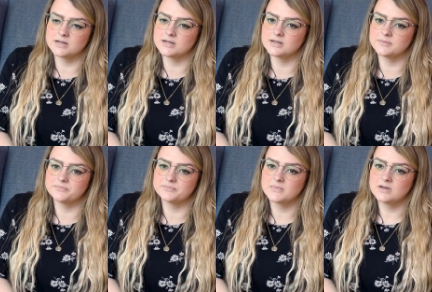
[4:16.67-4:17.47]

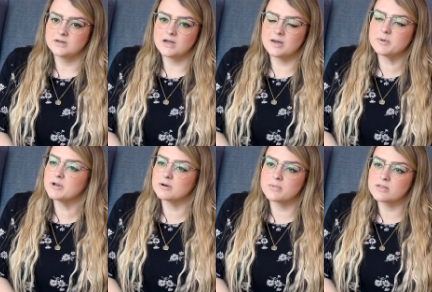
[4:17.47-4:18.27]
Um, I'm a
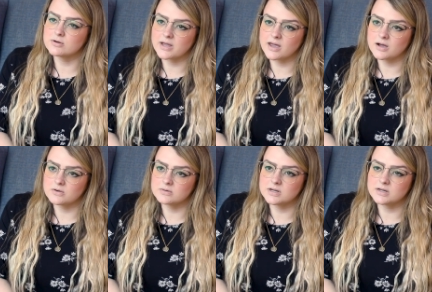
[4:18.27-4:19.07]
better mother now